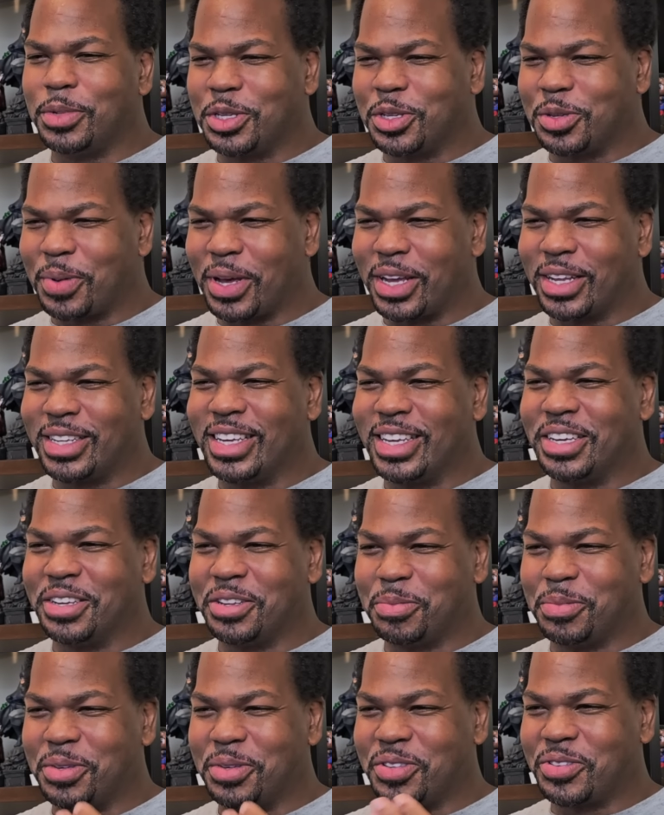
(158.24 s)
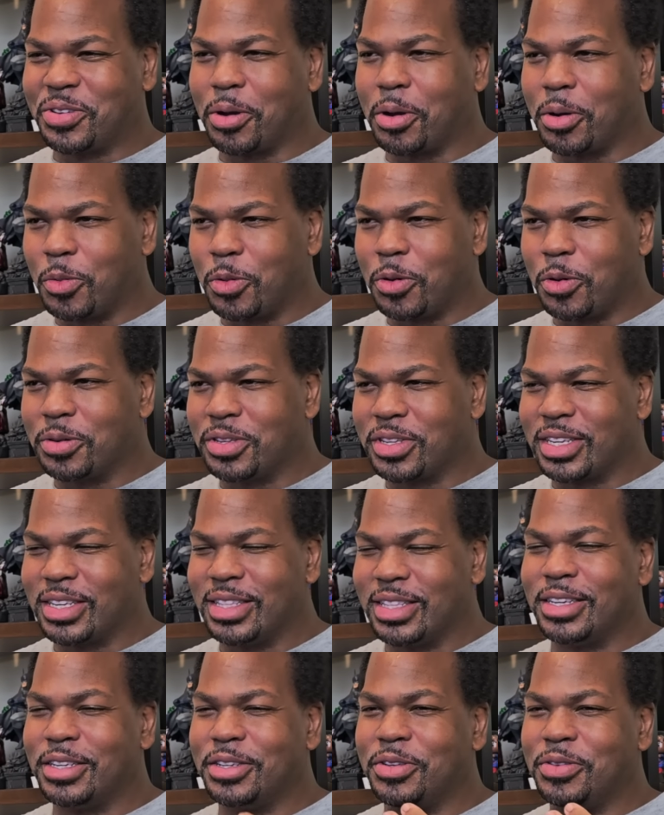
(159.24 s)
expecting it to be Star Wars,
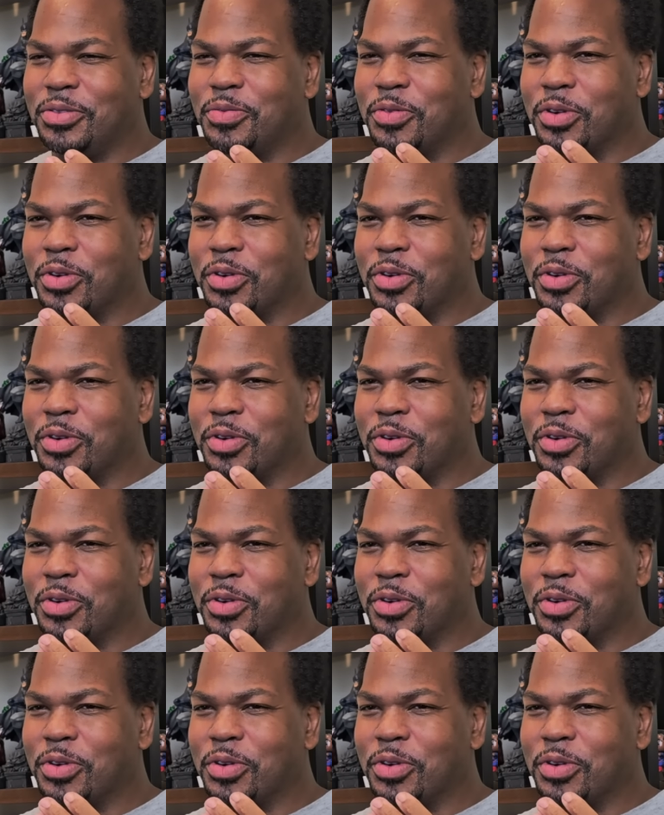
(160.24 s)
and then you